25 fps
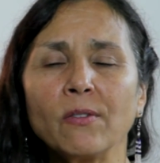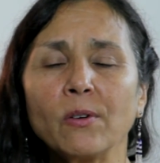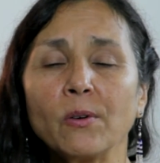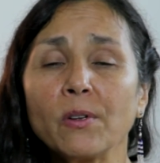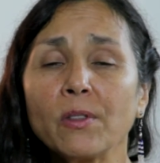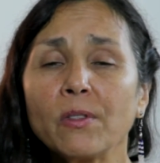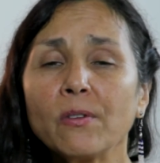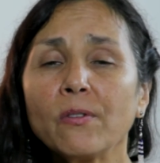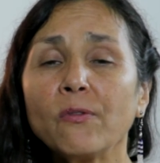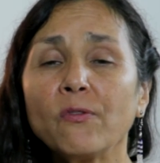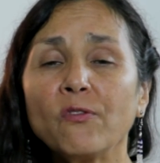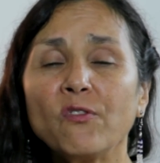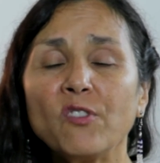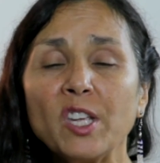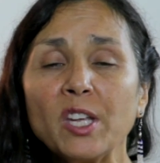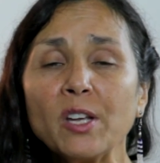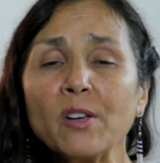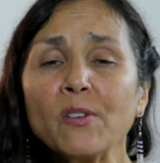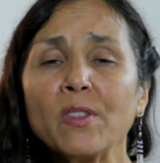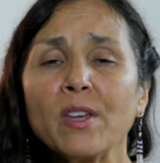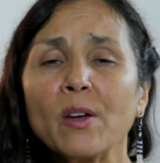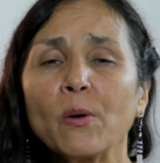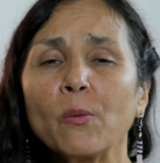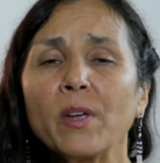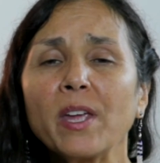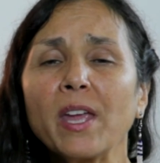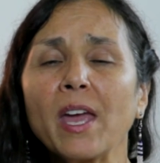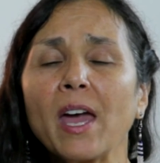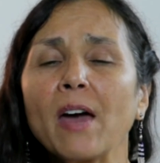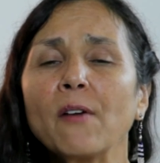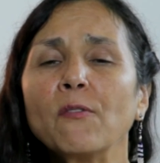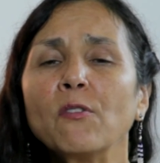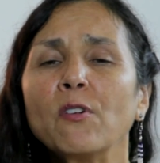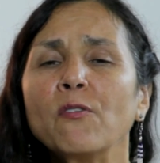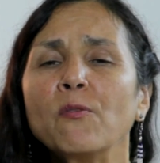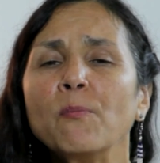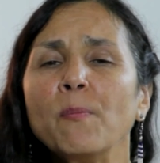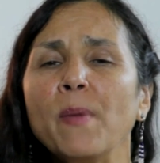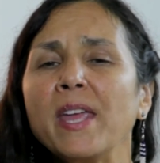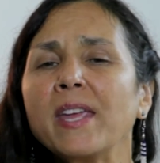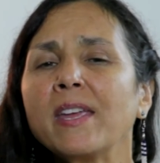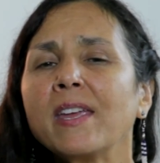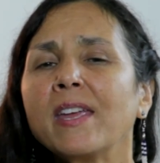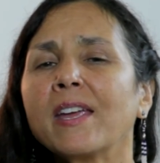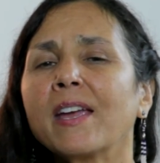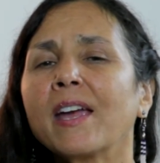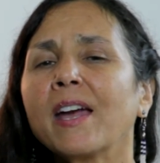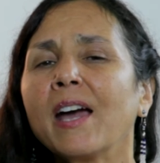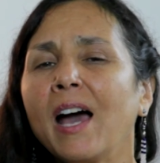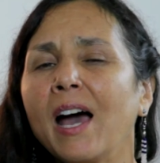or the fear that we have of
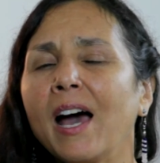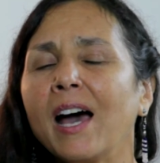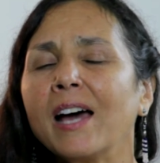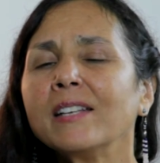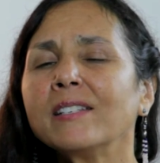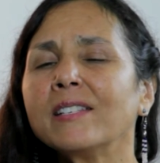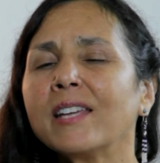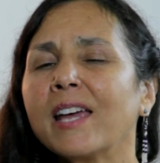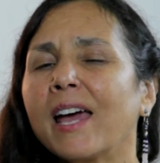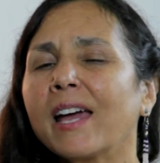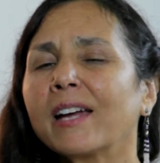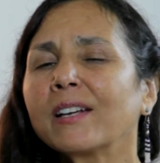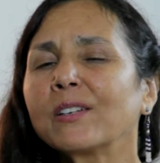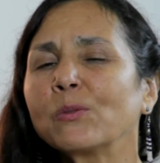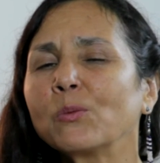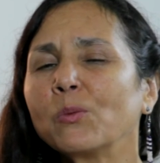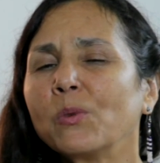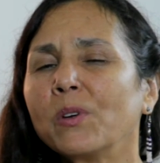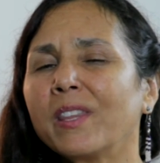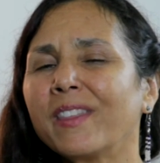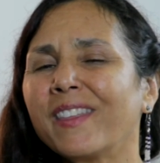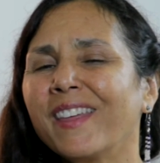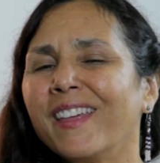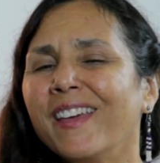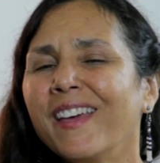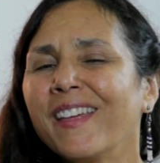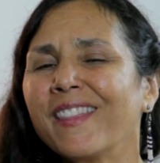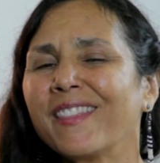making contact with